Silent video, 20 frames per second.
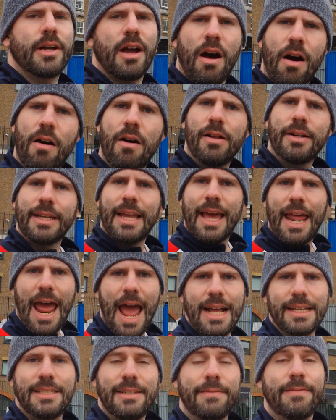can't get
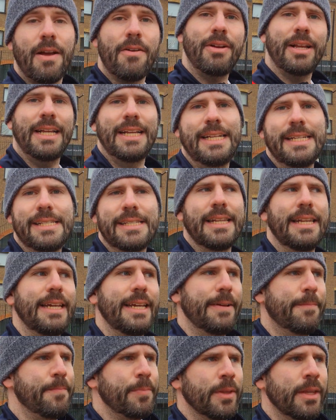active very easily